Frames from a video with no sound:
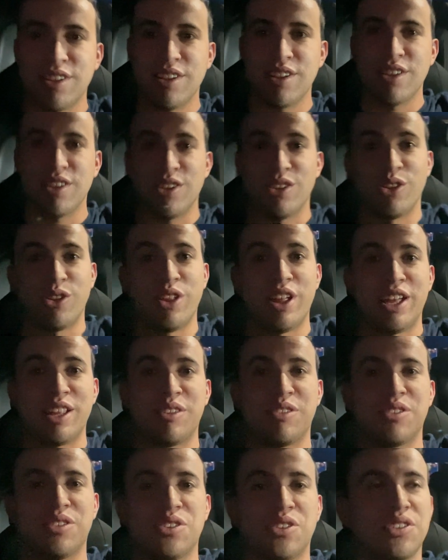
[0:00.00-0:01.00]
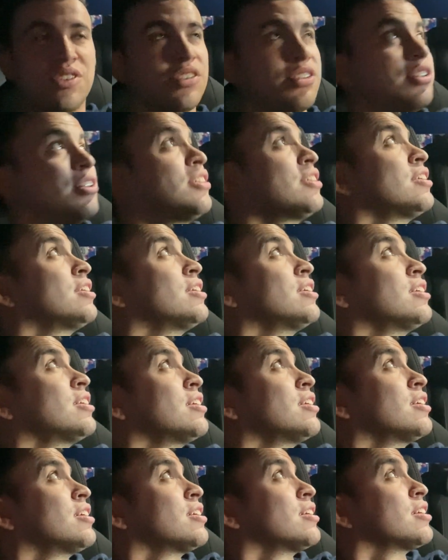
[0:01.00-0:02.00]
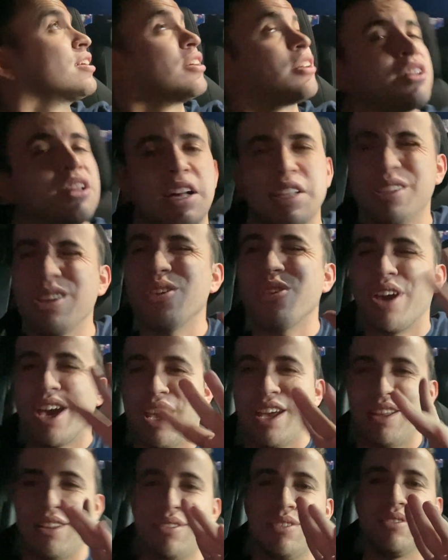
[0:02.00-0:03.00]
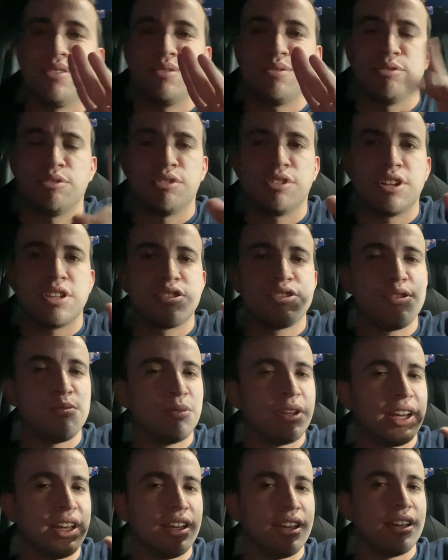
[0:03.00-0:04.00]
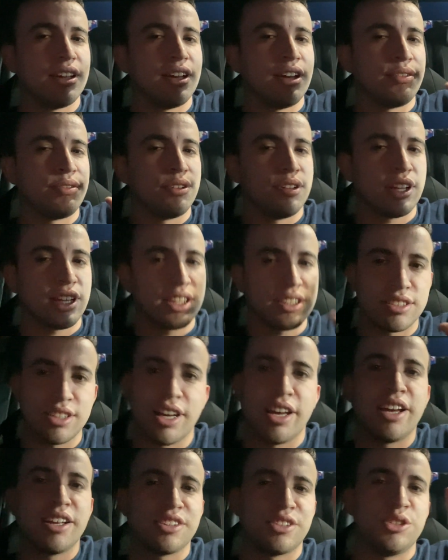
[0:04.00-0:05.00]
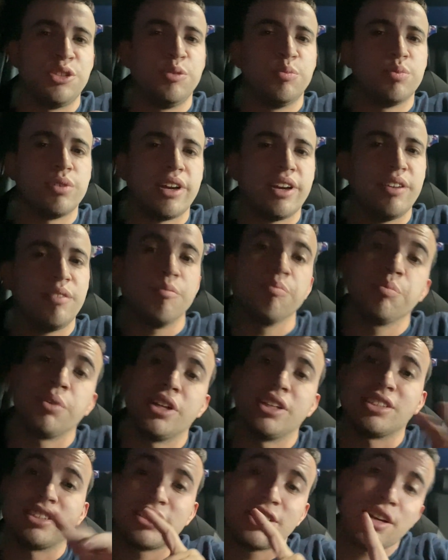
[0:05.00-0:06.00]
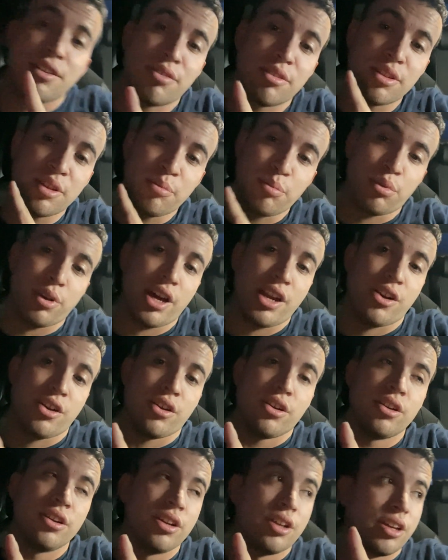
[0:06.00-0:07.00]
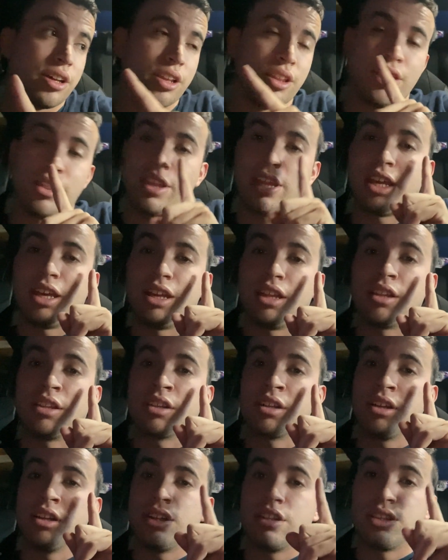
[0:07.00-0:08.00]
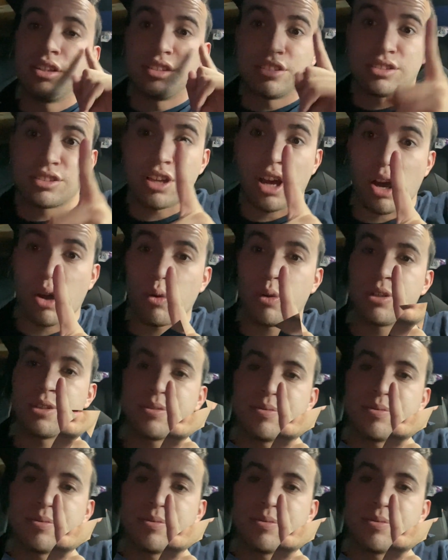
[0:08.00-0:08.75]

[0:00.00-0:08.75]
So that's okay. The dome light, I feel like it's not too bright, but it's definitely brighter than the stock one.